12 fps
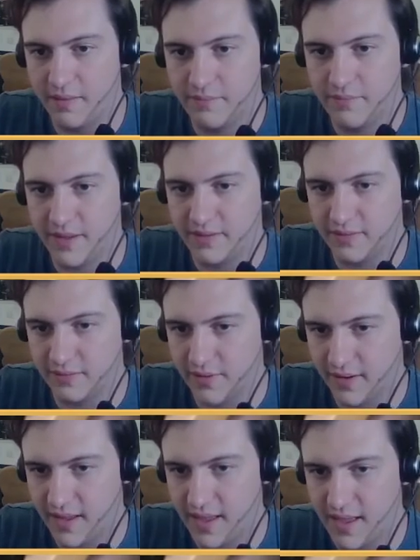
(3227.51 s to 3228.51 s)
pieces right
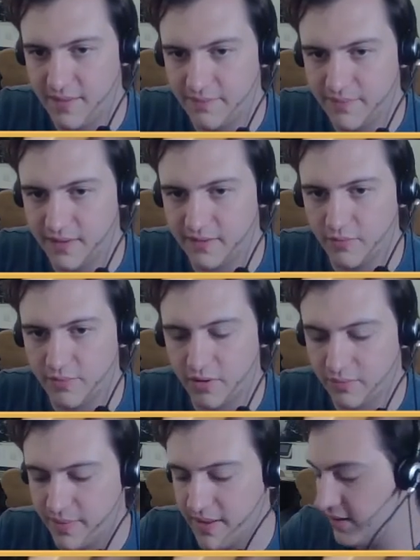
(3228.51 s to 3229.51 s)
here, these little broken
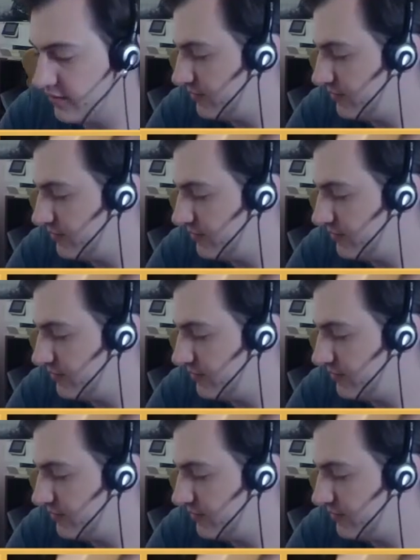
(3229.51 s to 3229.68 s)
pillars.